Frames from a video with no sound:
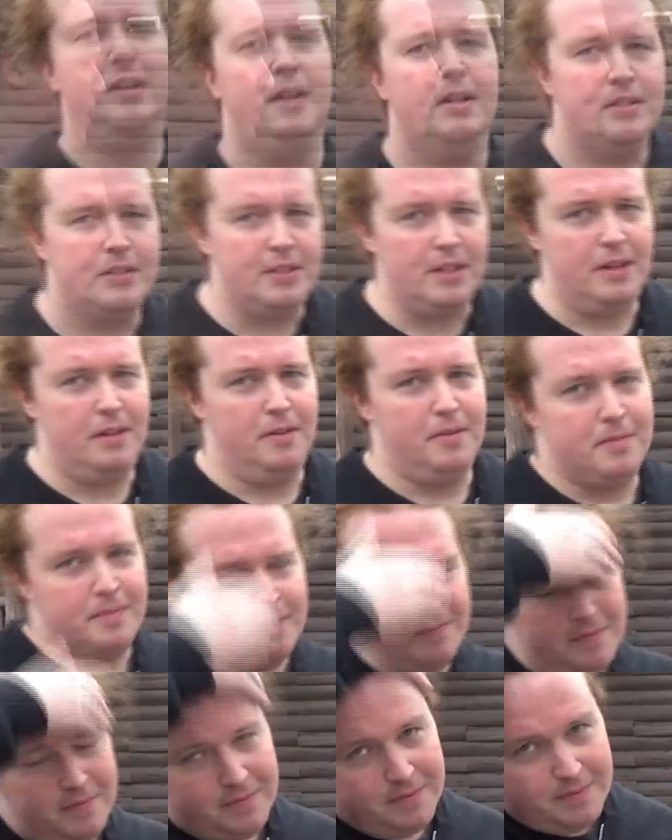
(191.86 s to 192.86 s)
So
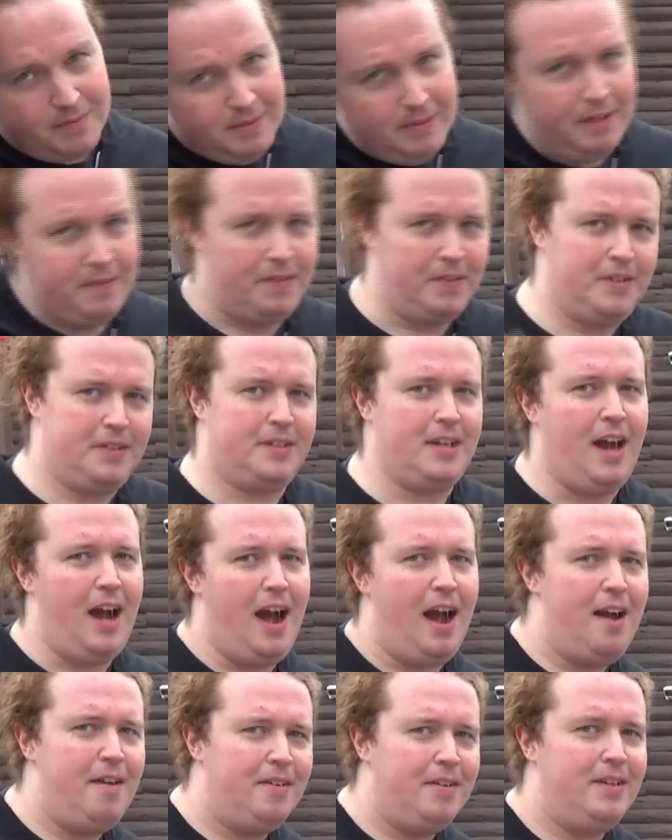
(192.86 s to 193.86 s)
if you look,
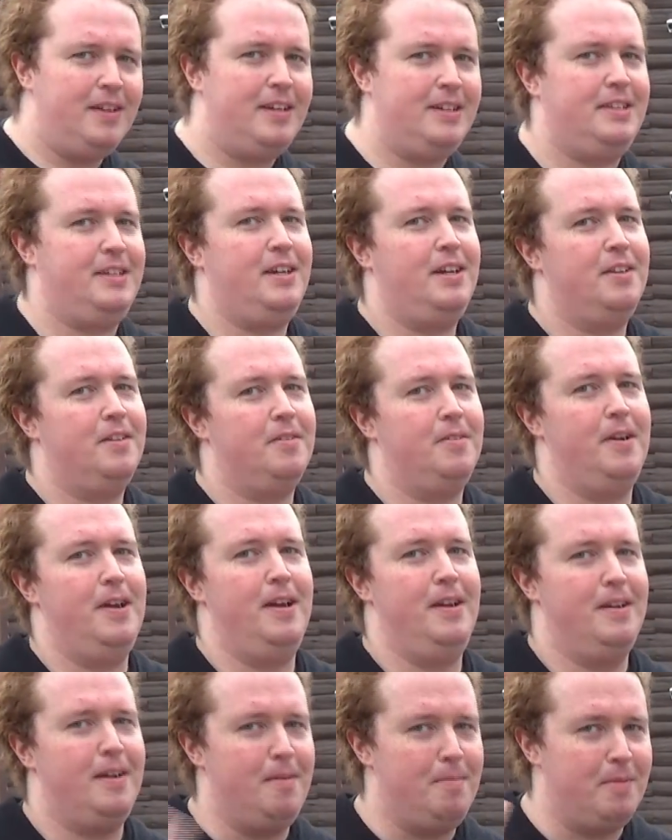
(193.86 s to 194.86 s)
I really like the color
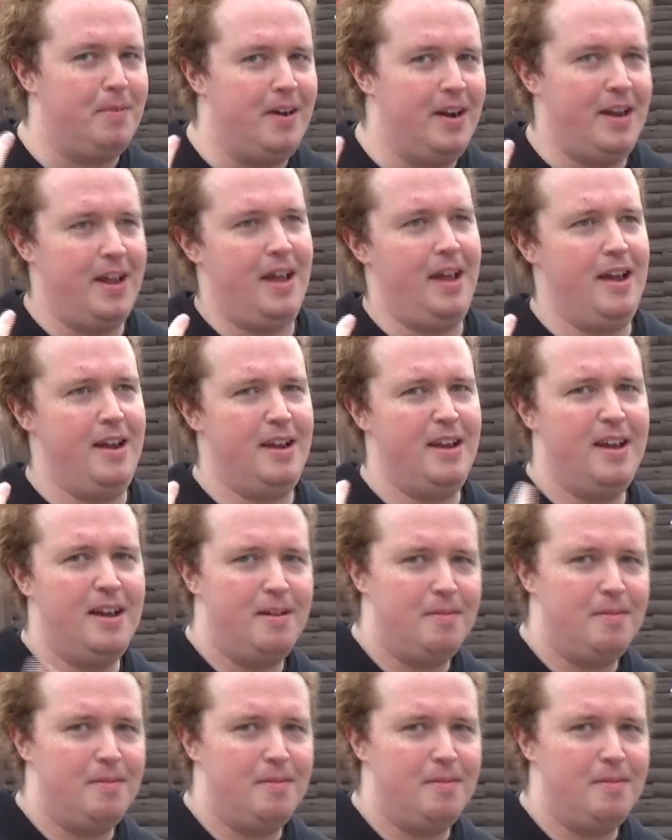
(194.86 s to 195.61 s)
red. I'm a redhead.